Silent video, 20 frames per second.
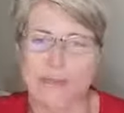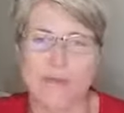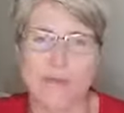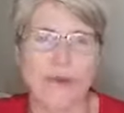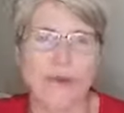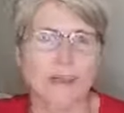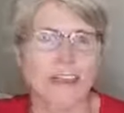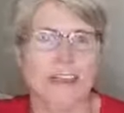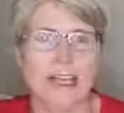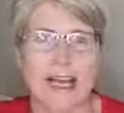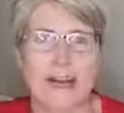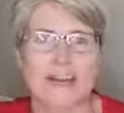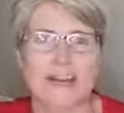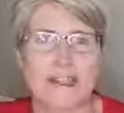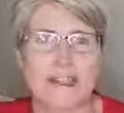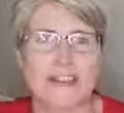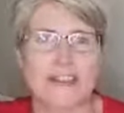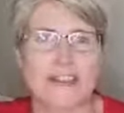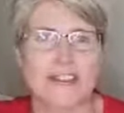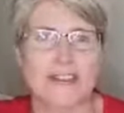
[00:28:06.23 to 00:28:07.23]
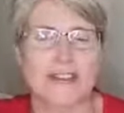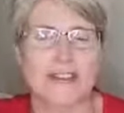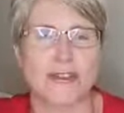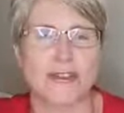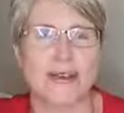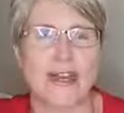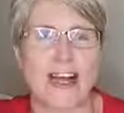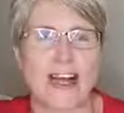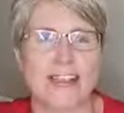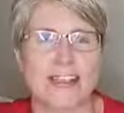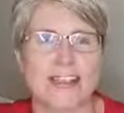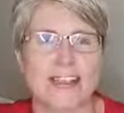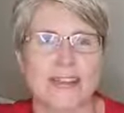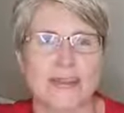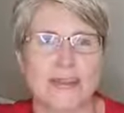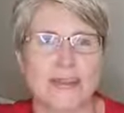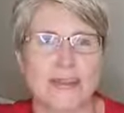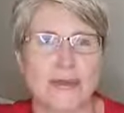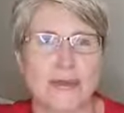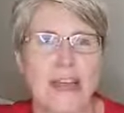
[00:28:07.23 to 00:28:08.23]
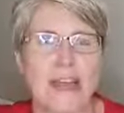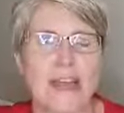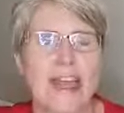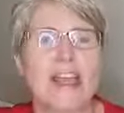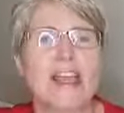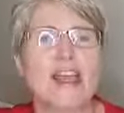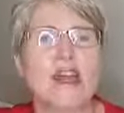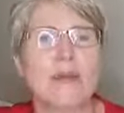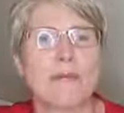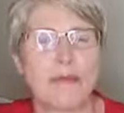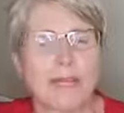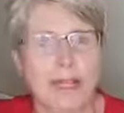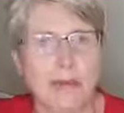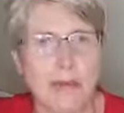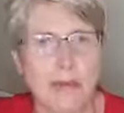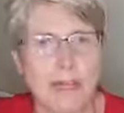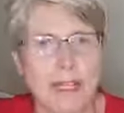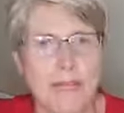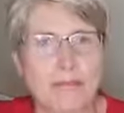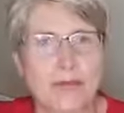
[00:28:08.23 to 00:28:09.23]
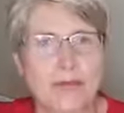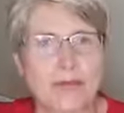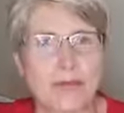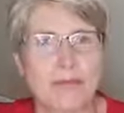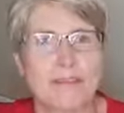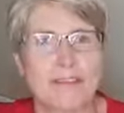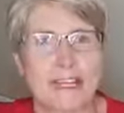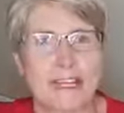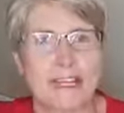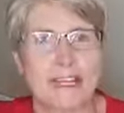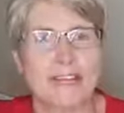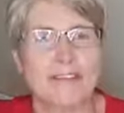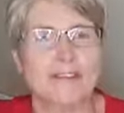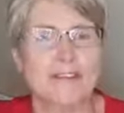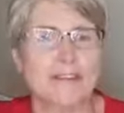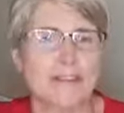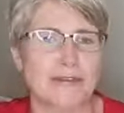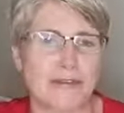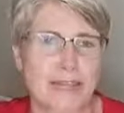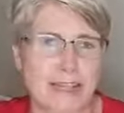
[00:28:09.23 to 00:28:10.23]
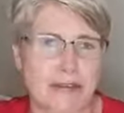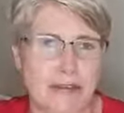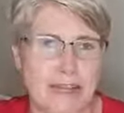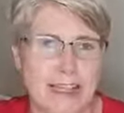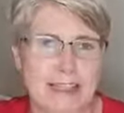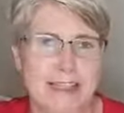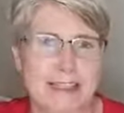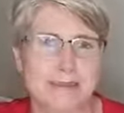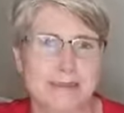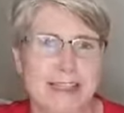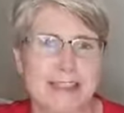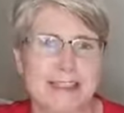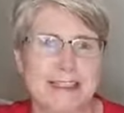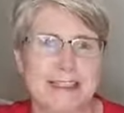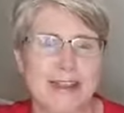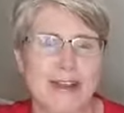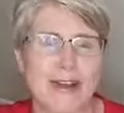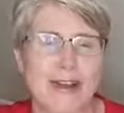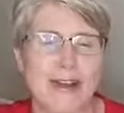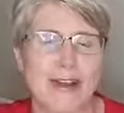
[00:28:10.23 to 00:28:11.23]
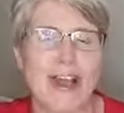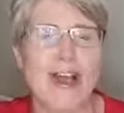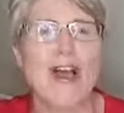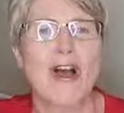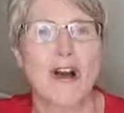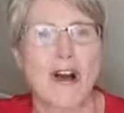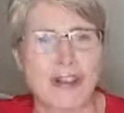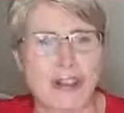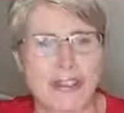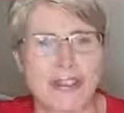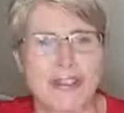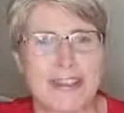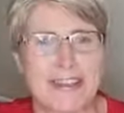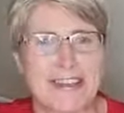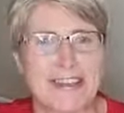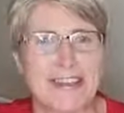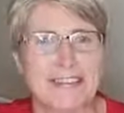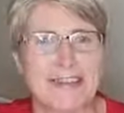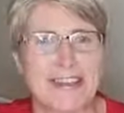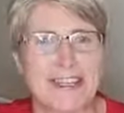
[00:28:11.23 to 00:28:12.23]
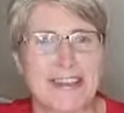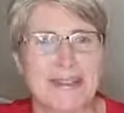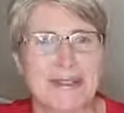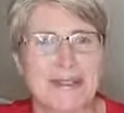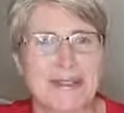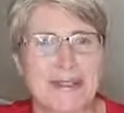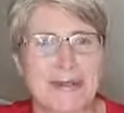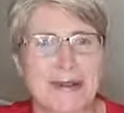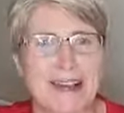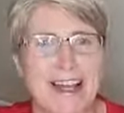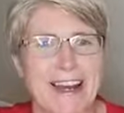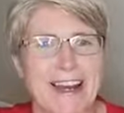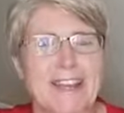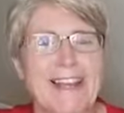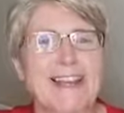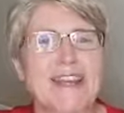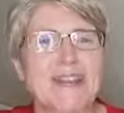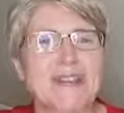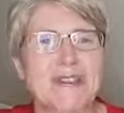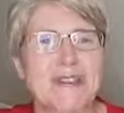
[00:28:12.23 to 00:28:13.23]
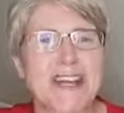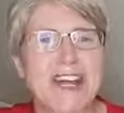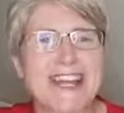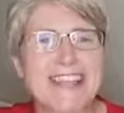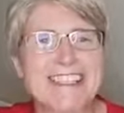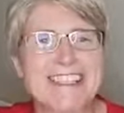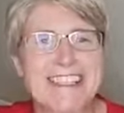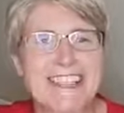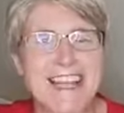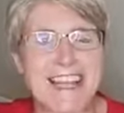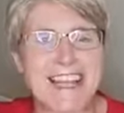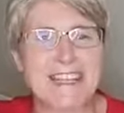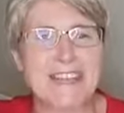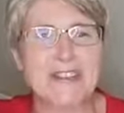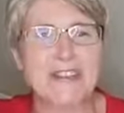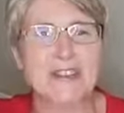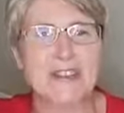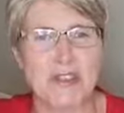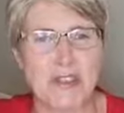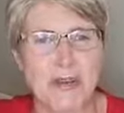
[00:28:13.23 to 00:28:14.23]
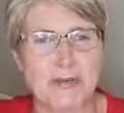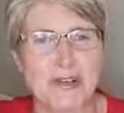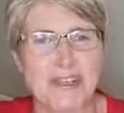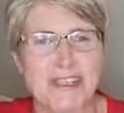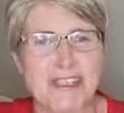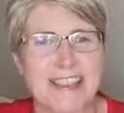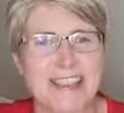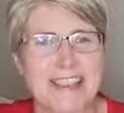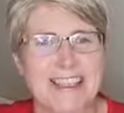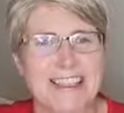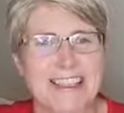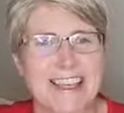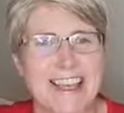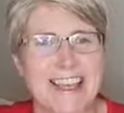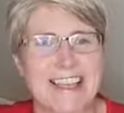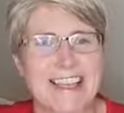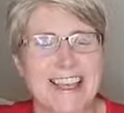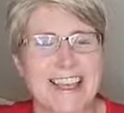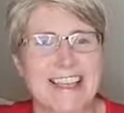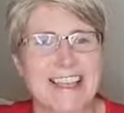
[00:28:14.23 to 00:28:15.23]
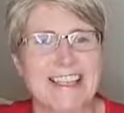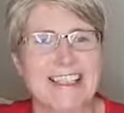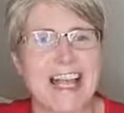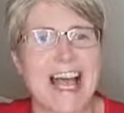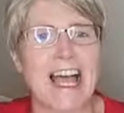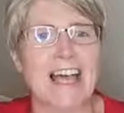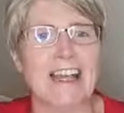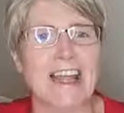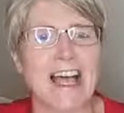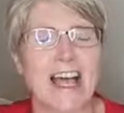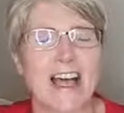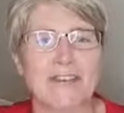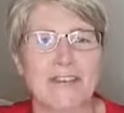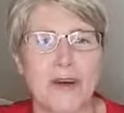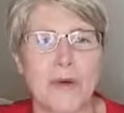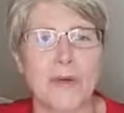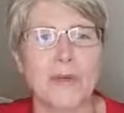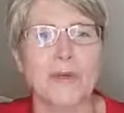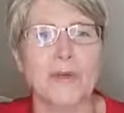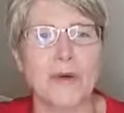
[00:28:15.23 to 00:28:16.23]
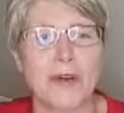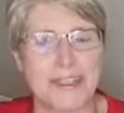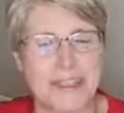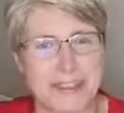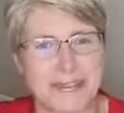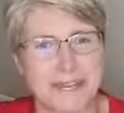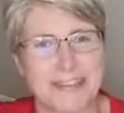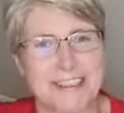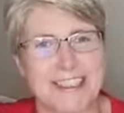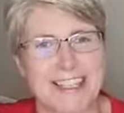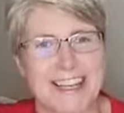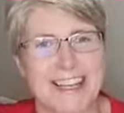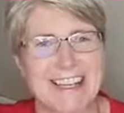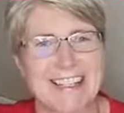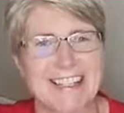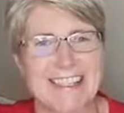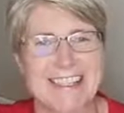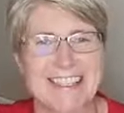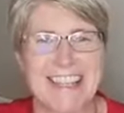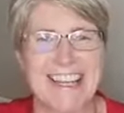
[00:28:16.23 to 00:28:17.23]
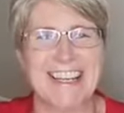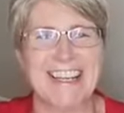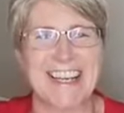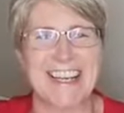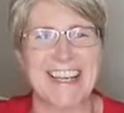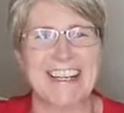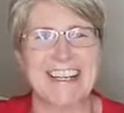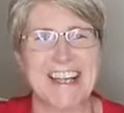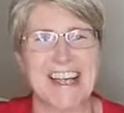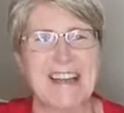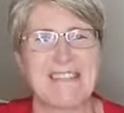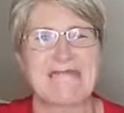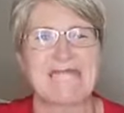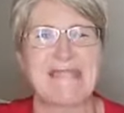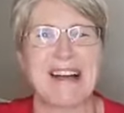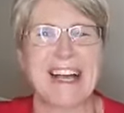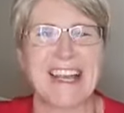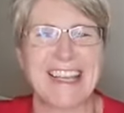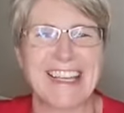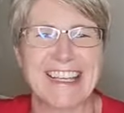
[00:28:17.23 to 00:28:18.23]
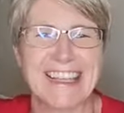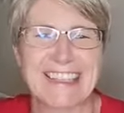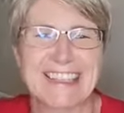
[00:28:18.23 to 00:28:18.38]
More than happy to answer as well. But I will put up the link for the free recipes and all underneath the video as well. So guys, thank you so much, as I say, and have a wonderful night. Take care now. Bye.